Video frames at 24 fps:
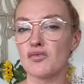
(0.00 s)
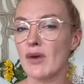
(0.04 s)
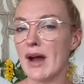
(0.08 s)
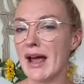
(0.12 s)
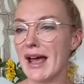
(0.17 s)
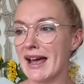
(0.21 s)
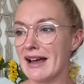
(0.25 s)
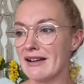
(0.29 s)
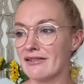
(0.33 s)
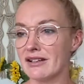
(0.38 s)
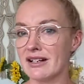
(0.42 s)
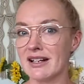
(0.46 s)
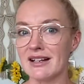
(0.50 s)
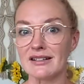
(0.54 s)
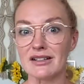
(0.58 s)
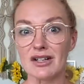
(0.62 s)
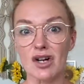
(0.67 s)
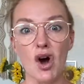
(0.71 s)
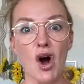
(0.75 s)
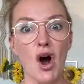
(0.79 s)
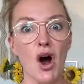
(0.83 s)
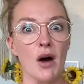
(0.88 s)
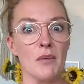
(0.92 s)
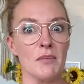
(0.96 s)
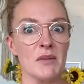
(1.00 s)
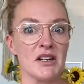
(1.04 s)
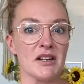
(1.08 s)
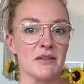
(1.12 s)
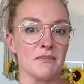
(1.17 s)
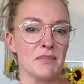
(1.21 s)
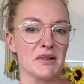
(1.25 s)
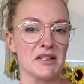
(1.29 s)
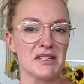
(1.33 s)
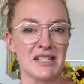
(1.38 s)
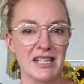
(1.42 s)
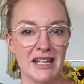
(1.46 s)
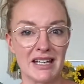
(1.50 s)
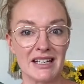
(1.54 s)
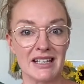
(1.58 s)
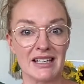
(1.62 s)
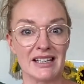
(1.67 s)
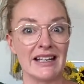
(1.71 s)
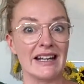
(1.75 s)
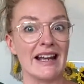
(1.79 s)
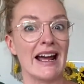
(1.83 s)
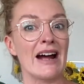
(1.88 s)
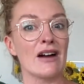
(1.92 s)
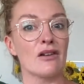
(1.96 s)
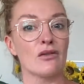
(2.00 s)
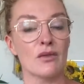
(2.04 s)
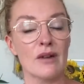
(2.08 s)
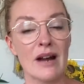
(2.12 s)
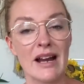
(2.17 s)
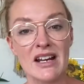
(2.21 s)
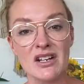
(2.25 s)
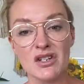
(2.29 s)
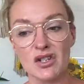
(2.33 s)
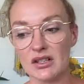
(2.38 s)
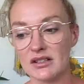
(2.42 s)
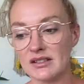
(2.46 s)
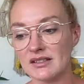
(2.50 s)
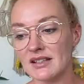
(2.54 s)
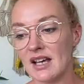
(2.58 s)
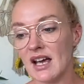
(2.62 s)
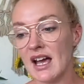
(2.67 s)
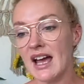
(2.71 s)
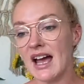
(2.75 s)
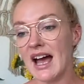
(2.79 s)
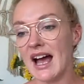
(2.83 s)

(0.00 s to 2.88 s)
rare and uncommon and particularly outrageous.